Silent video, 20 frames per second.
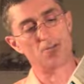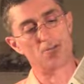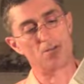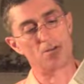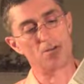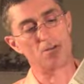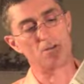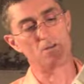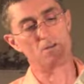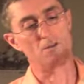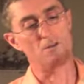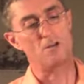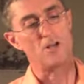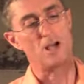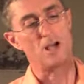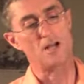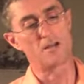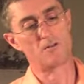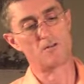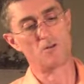You're
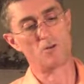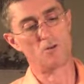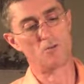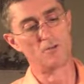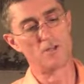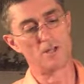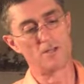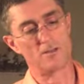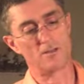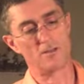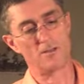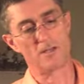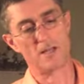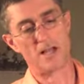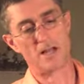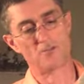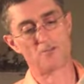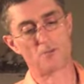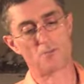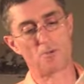not the
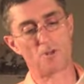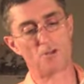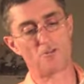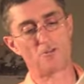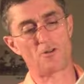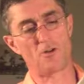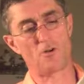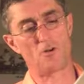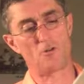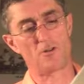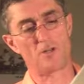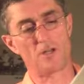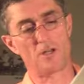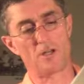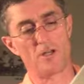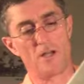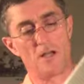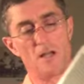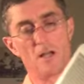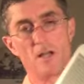natural place to hold it
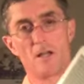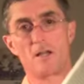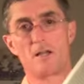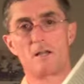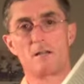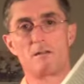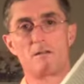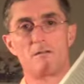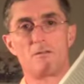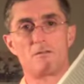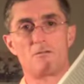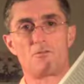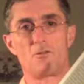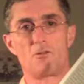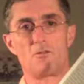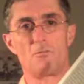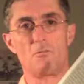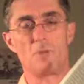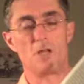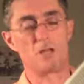
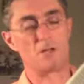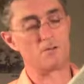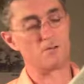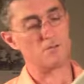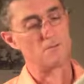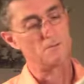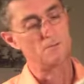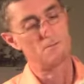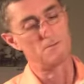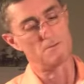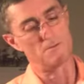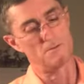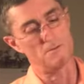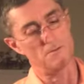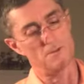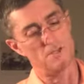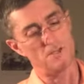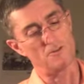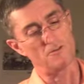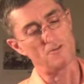sort of
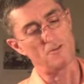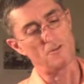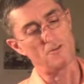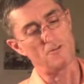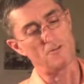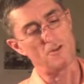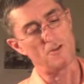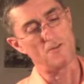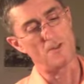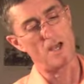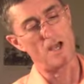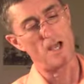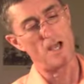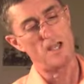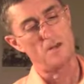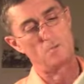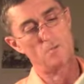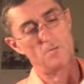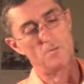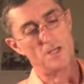mid-distance on the
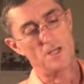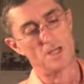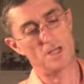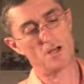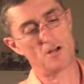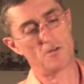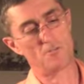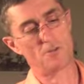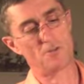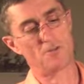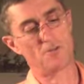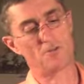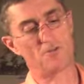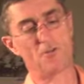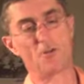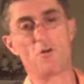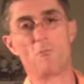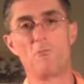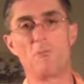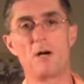height would be here, but there's
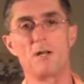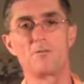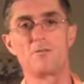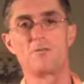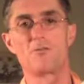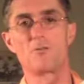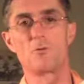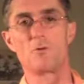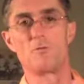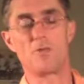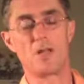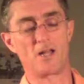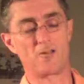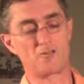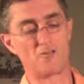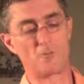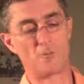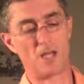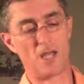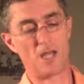no buttons to advance
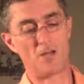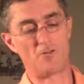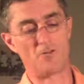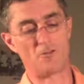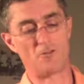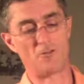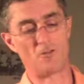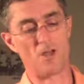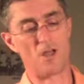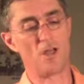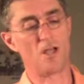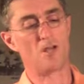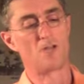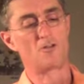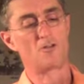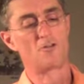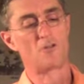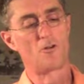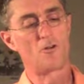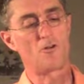the pages.
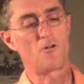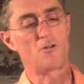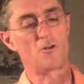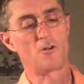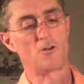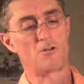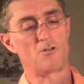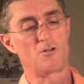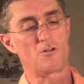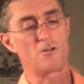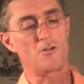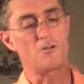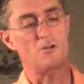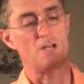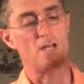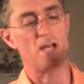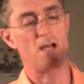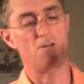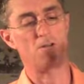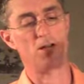So you're
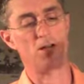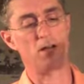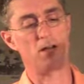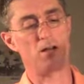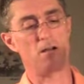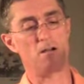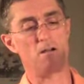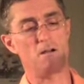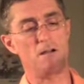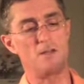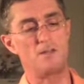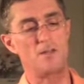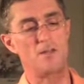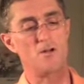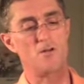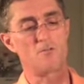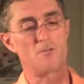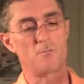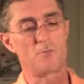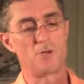down here, and then
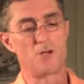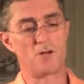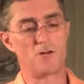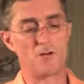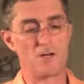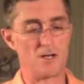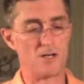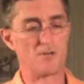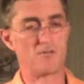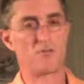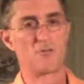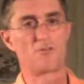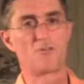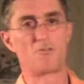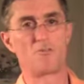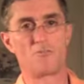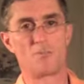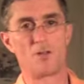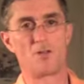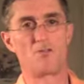over a period it
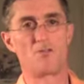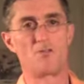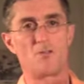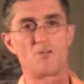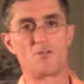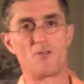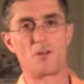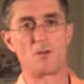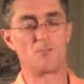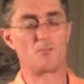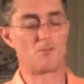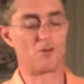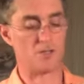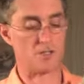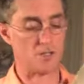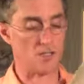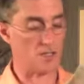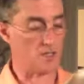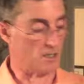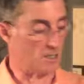just seems to
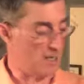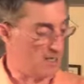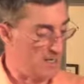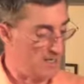tug.